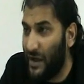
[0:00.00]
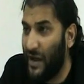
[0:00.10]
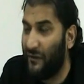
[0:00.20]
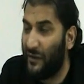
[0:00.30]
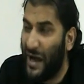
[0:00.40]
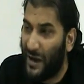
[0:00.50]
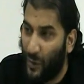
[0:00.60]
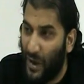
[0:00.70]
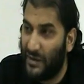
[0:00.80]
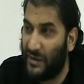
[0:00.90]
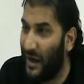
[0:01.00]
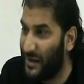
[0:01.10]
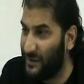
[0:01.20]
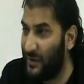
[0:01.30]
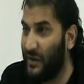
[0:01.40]
If likewise
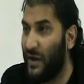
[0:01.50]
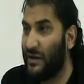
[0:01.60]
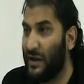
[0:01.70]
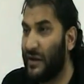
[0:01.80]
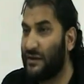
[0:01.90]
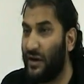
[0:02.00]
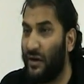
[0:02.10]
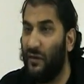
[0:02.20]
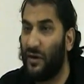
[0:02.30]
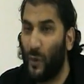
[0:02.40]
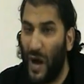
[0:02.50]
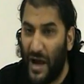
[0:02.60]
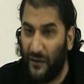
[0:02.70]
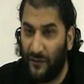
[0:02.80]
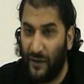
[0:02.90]
husband takes care of his
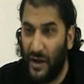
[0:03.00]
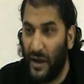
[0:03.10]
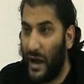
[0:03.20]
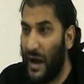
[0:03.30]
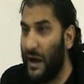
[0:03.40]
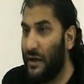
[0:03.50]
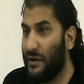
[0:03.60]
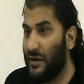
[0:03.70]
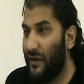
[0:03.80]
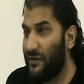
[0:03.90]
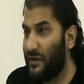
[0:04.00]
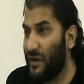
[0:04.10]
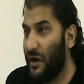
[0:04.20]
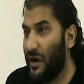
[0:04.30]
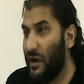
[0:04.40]
wife and
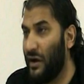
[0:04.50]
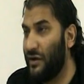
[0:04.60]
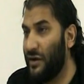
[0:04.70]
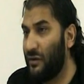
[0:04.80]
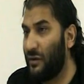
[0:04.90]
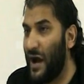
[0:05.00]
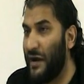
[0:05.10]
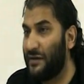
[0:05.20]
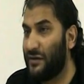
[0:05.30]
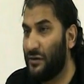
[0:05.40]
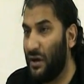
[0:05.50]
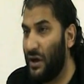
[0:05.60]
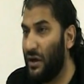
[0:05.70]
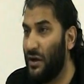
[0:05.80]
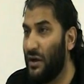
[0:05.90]
gives her due rights to
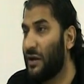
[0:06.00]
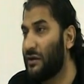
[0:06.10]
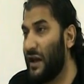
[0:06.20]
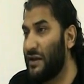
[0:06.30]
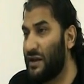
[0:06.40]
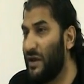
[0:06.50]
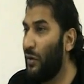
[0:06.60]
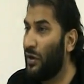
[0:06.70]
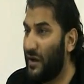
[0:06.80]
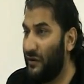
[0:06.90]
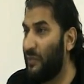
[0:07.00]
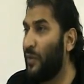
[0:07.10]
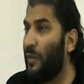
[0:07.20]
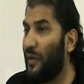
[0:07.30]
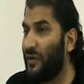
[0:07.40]
her, then she won't have any
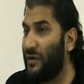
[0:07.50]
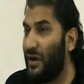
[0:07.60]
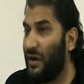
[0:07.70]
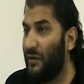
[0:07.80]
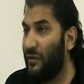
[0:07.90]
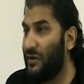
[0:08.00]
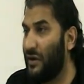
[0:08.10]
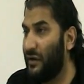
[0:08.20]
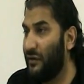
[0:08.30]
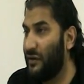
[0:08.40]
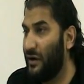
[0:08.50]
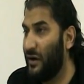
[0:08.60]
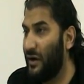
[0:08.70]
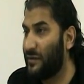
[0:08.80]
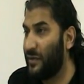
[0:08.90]
problems with
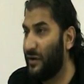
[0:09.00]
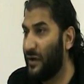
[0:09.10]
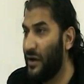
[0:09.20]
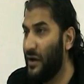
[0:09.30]
her husband.